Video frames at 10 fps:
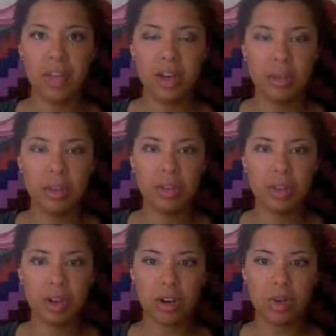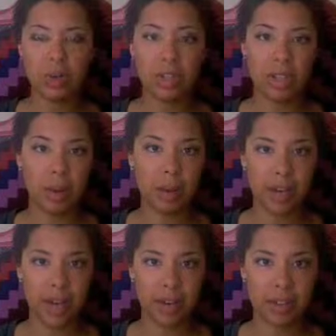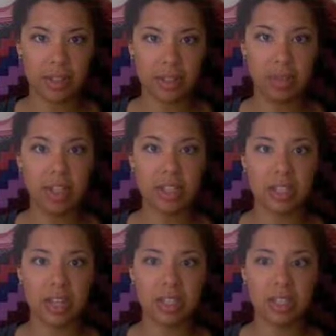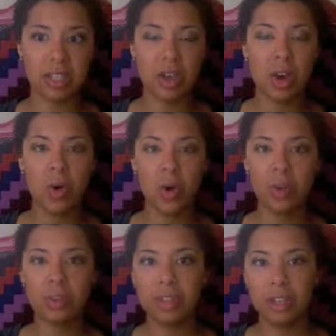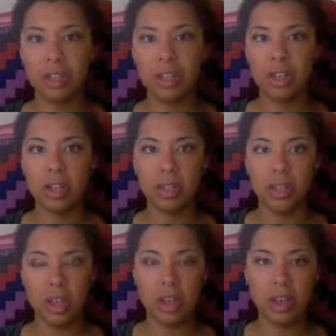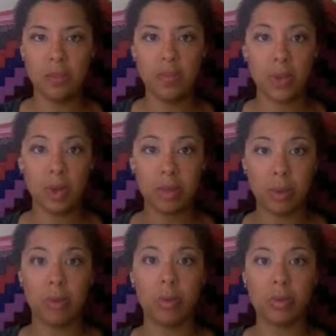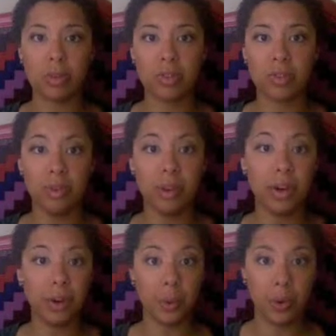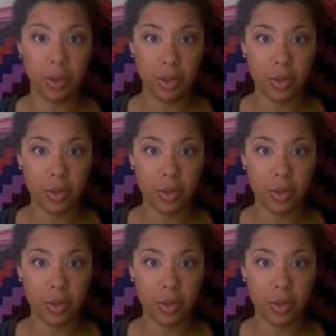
Let me start with dominant narrative because that's often the term that we're most familiar with.